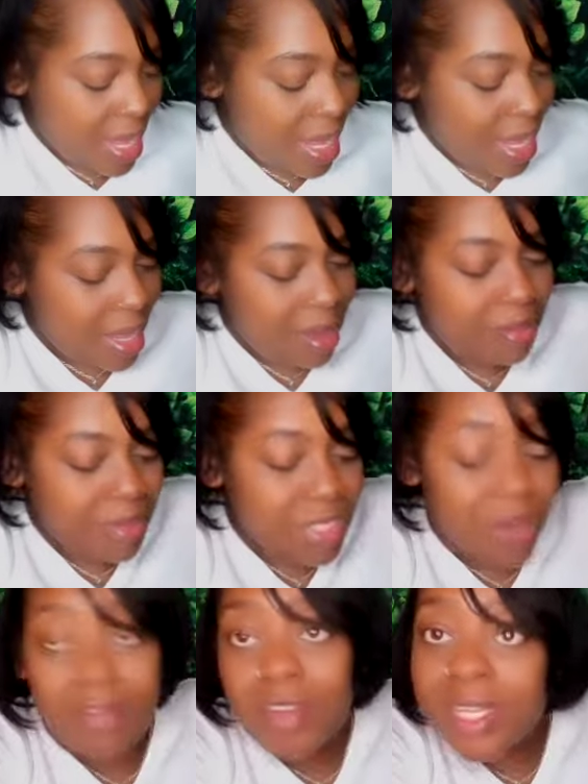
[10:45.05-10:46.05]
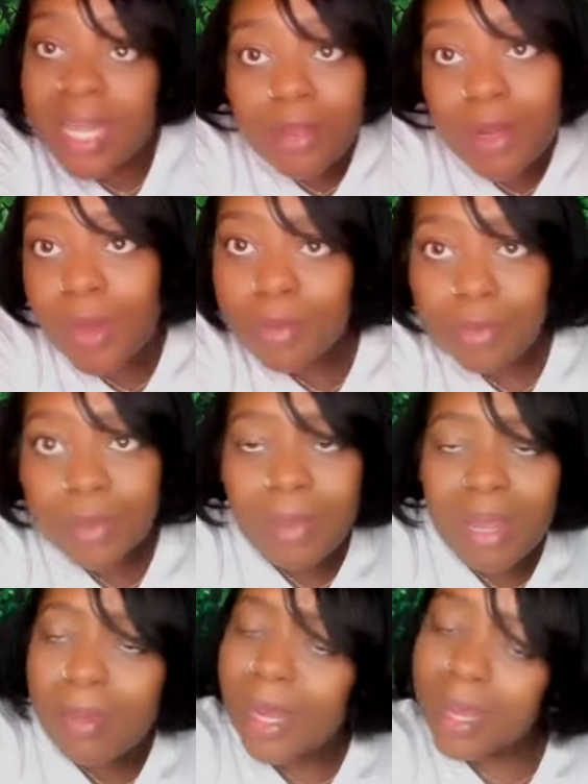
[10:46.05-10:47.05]
Um, so, I, you know, when
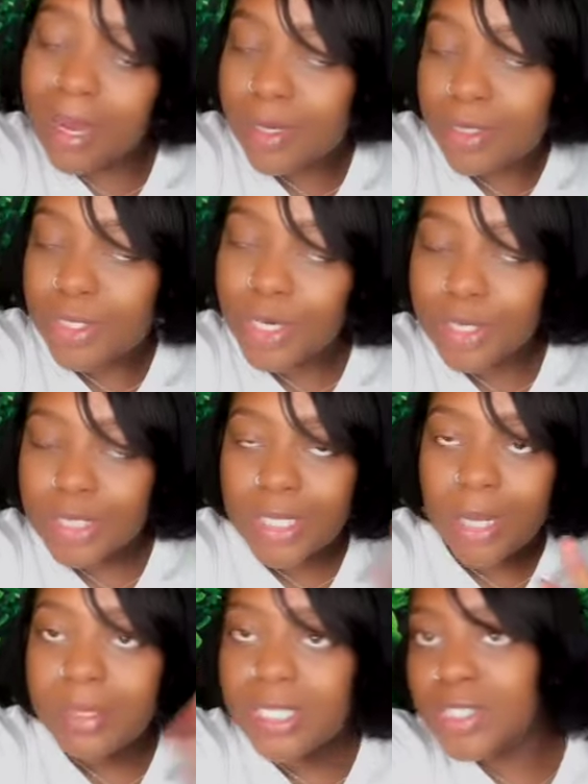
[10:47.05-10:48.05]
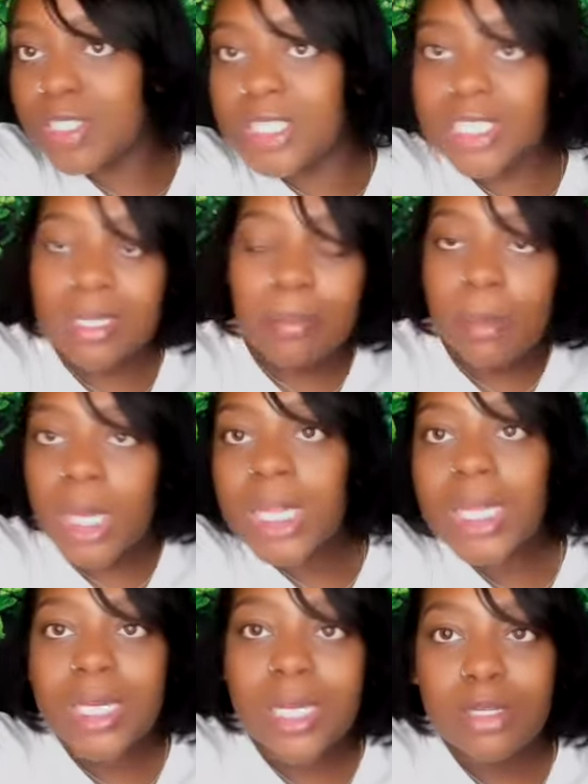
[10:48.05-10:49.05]
Mary Brad got out of church, they wasn't just
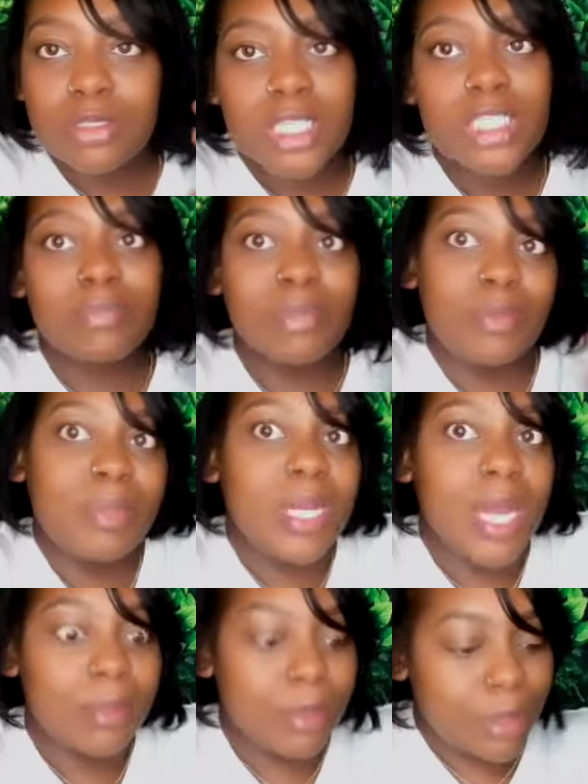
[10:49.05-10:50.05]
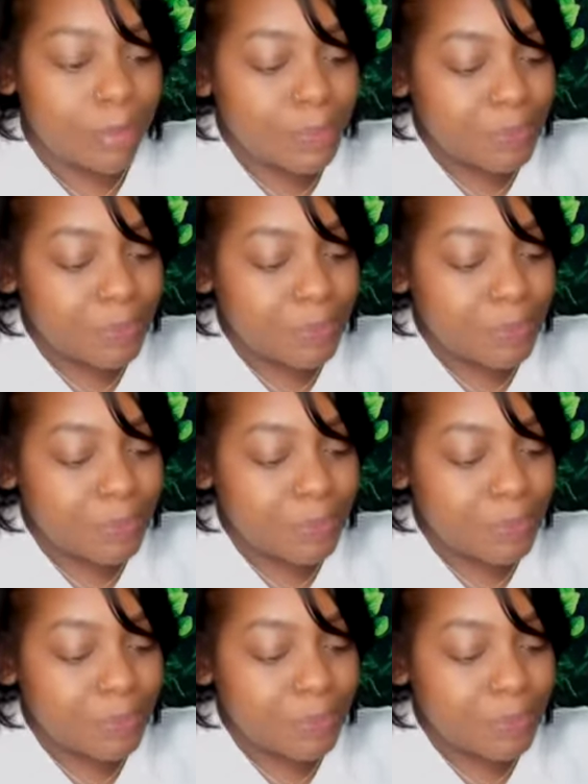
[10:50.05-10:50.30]
smelling L J's poopy diaper.